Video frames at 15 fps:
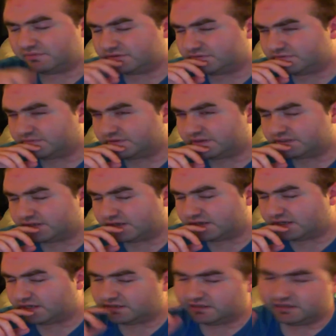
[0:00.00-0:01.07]
video what you watch.
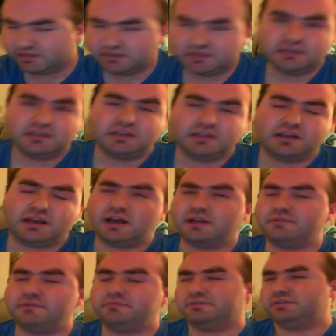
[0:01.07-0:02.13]
And
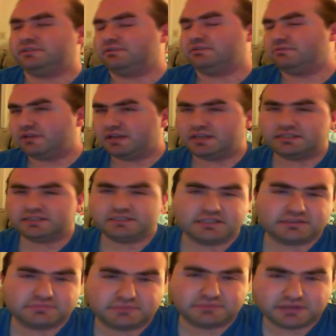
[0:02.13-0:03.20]
I will see you guys
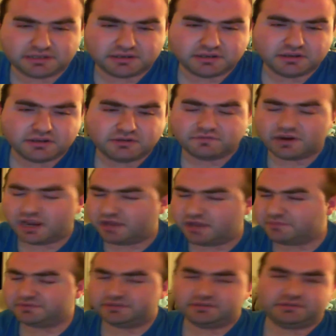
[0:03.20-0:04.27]
next week for
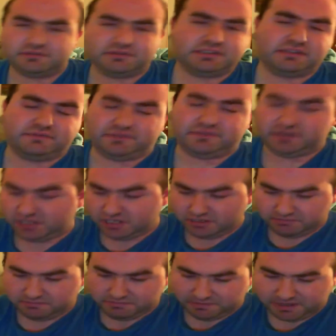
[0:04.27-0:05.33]
episode 7.
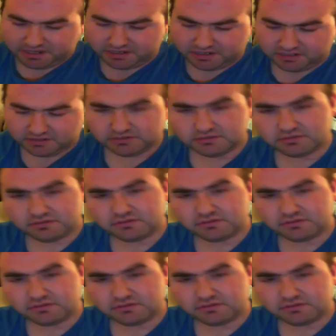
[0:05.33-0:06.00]
Bye-bye.